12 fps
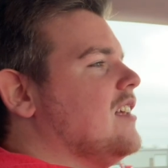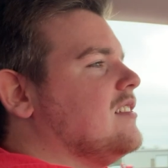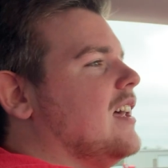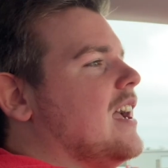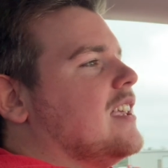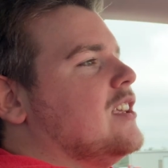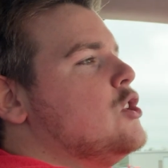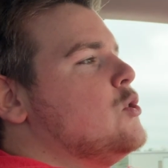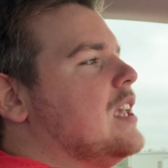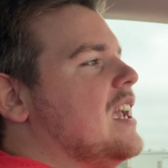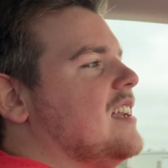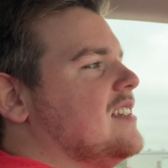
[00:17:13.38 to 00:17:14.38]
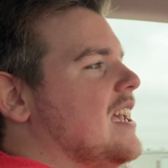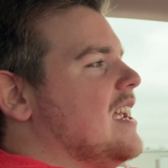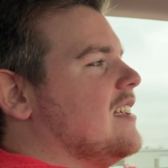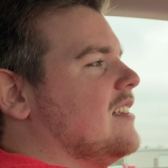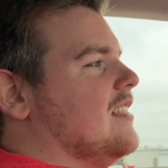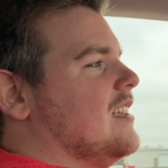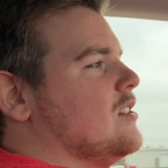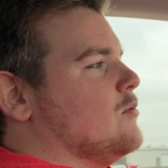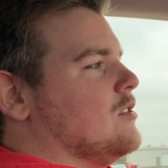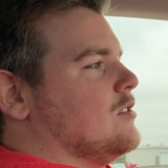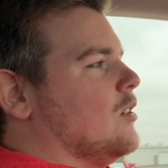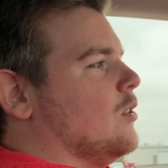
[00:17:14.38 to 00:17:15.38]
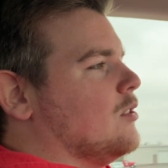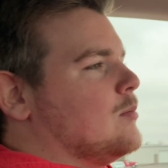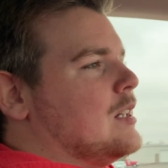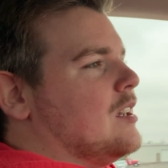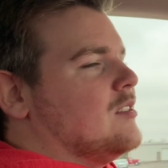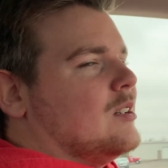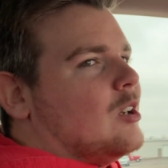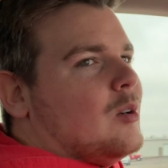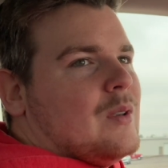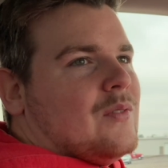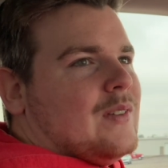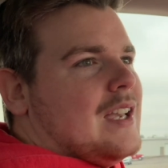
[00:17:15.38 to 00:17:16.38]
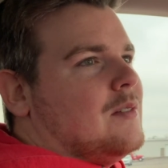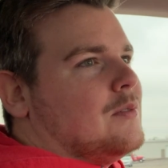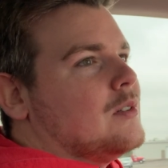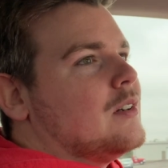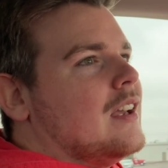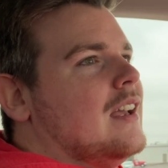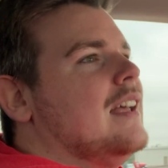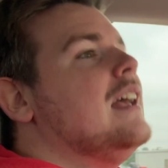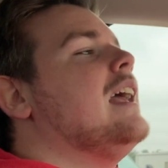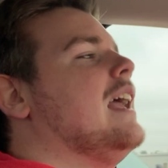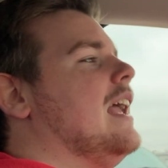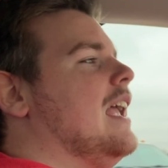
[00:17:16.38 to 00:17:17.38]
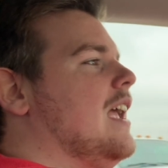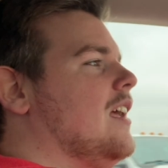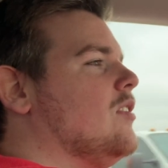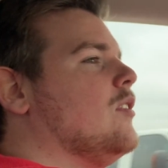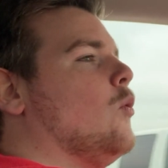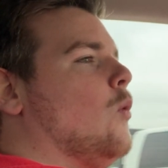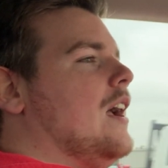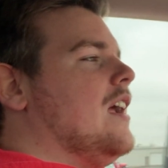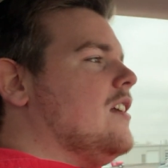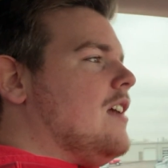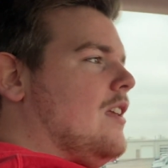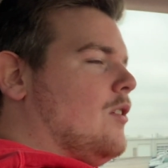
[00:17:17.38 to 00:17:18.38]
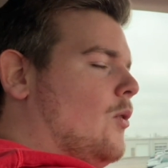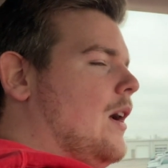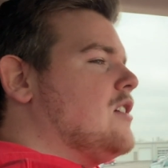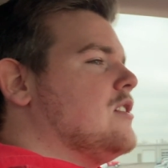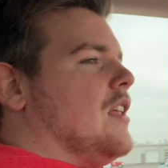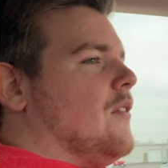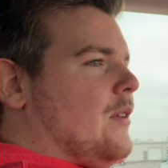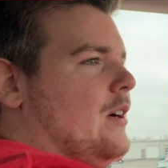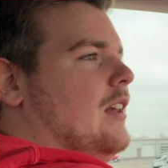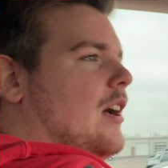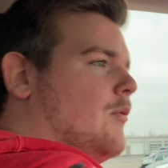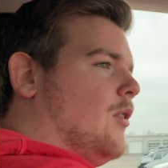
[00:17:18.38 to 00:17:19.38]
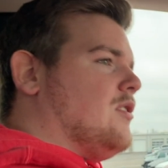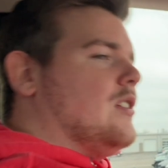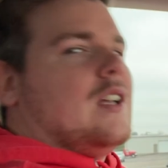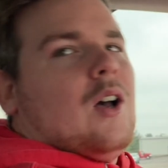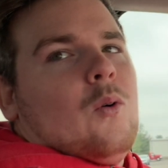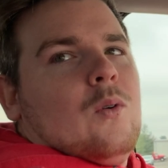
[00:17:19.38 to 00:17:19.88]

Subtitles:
It's like you can't take these results because they're going to be favored in the way and direction that Fairlife wants to go.